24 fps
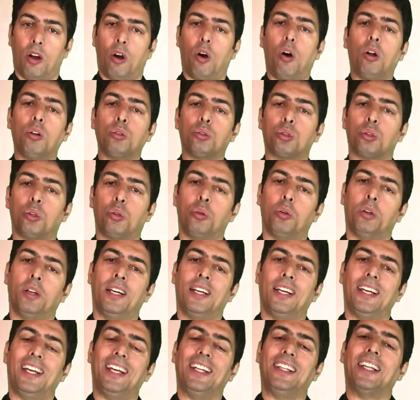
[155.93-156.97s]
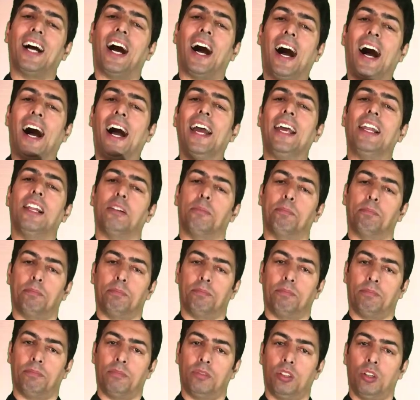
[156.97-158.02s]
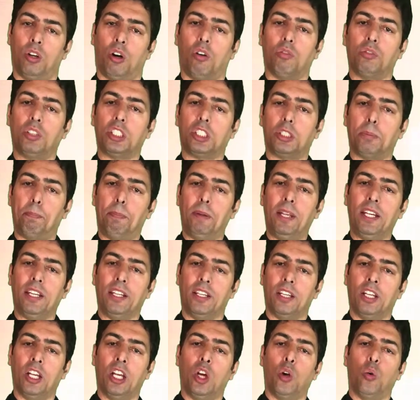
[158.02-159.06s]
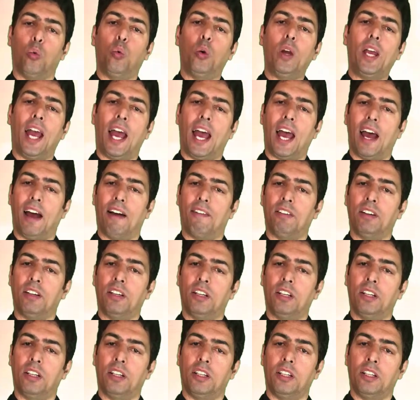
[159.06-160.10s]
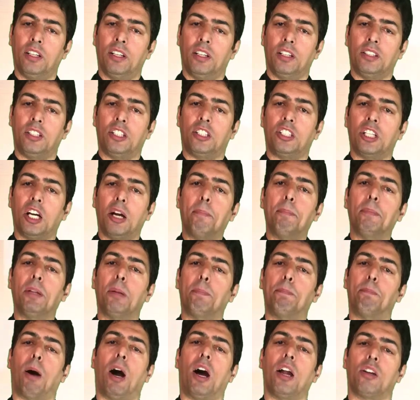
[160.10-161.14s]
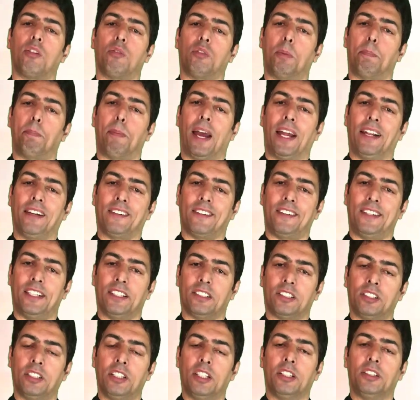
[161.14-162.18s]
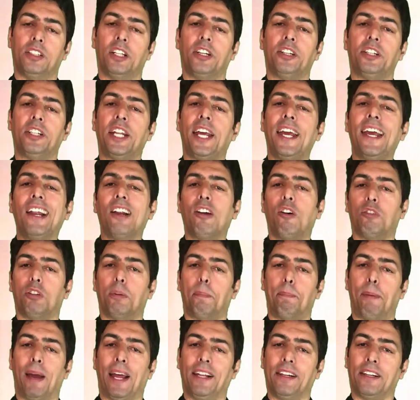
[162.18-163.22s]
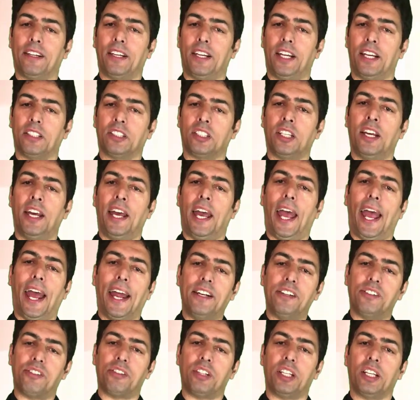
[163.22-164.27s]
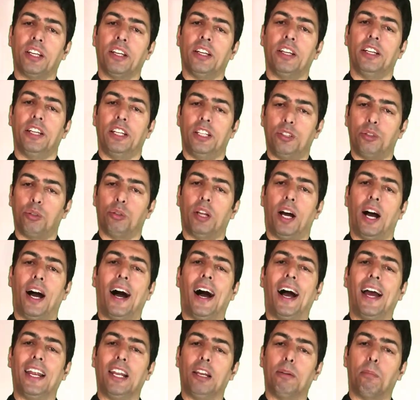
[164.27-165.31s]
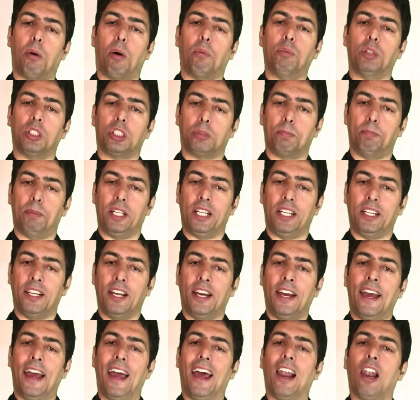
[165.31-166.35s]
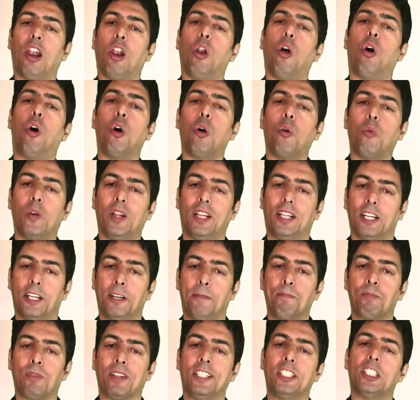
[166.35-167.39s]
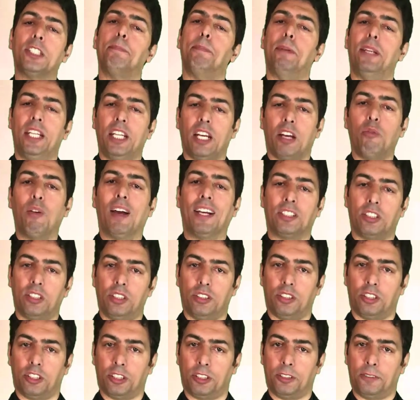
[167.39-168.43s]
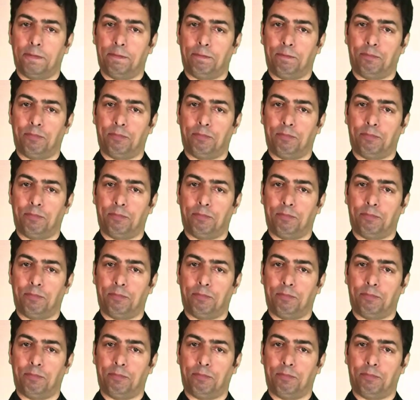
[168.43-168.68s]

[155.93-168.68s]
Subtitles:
Also, in the hilum of the spleen, we have the terminal part of the pancreas, the tail of the pancreas entering into the hilum of the spleen along with the splenic vessels.